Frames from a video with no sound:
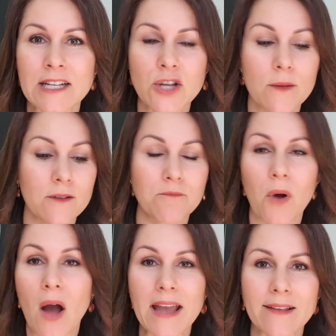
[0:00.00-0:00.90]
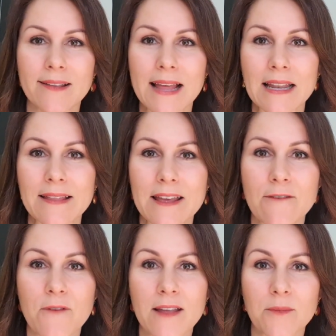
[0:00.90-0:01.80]
in terms of buying and selling the
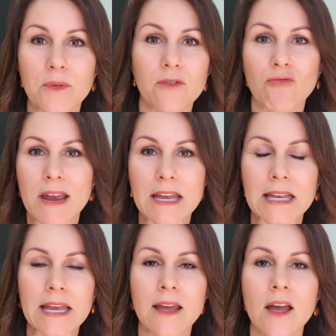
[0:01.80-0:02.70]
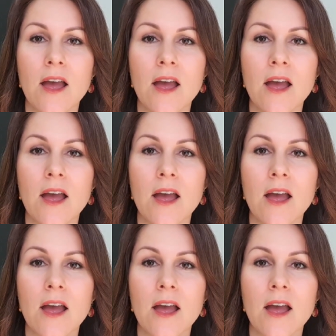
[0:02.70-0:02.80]
investments regularly.